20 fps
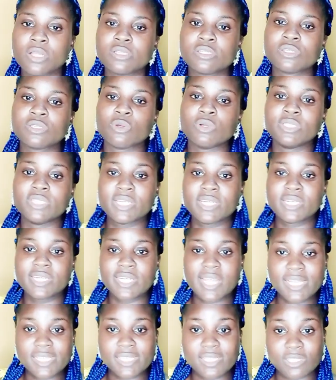So the
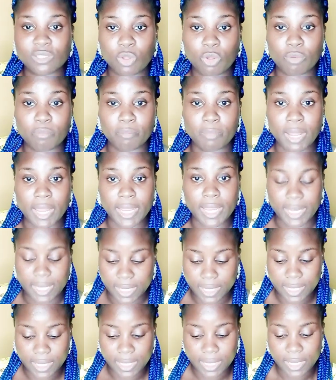next on my
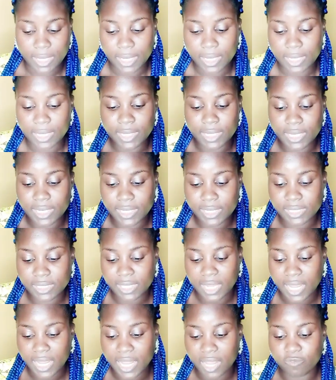
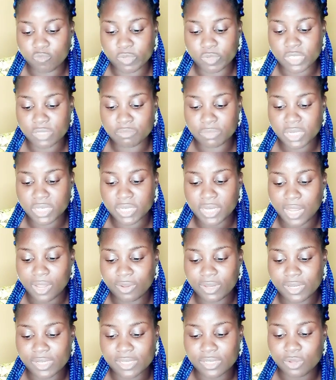list I have with me
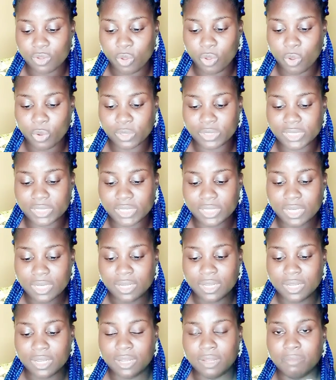now is called
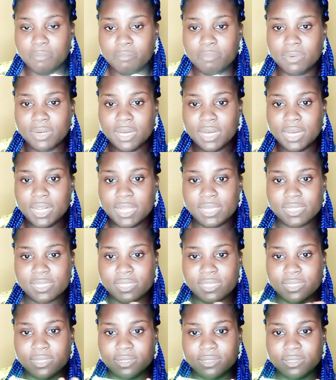
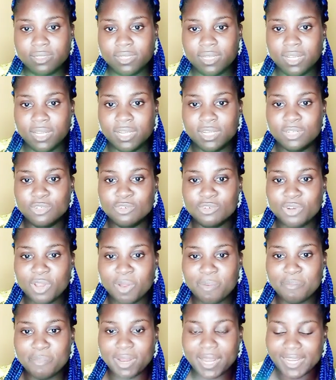Blessed. Do
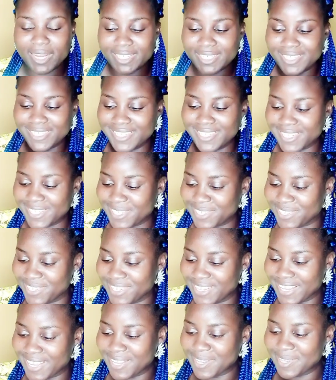not mind this
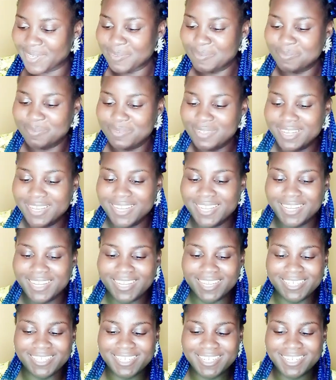
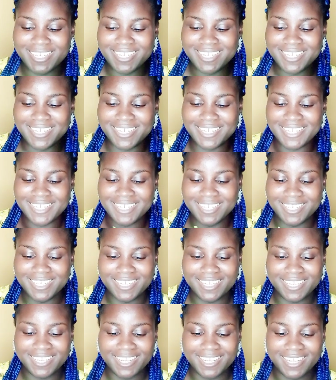the
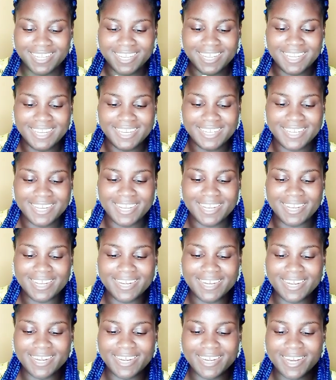
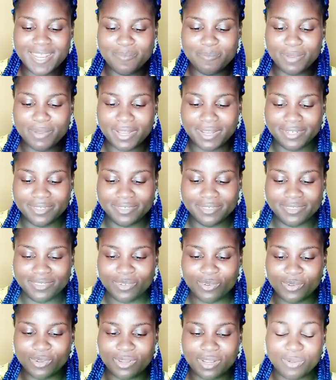label,
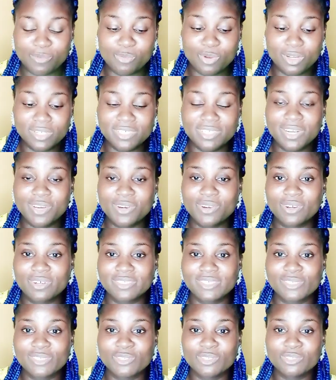or what do they
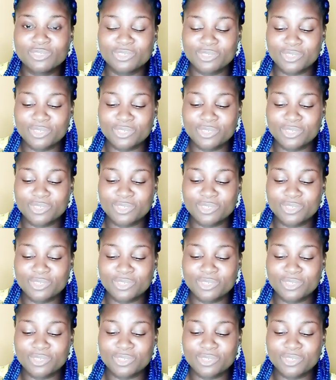call it?